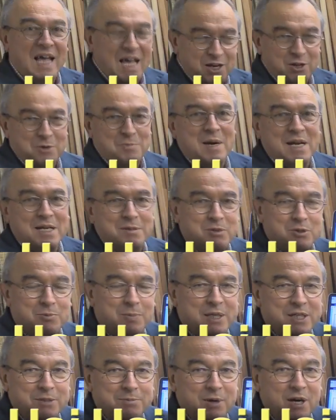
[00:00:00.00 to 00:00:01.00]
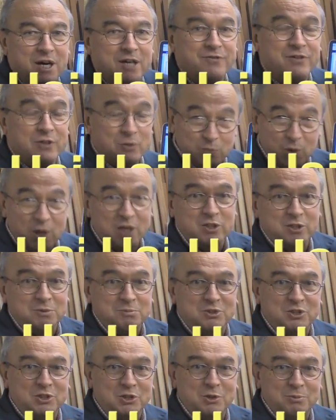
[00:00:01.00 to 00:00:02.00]
Hello, my name is Peter Parfitt.
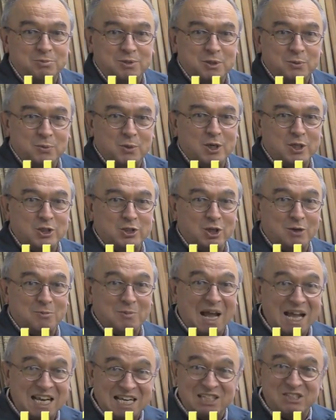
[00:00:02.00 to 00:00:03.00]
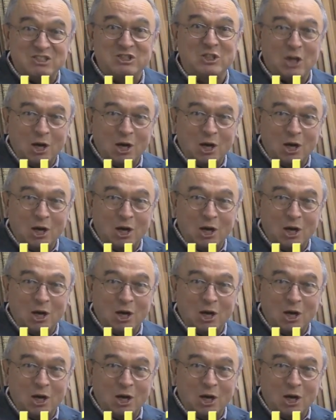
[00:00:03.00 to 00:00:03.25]
Welcome to New Brit Workshop, and it's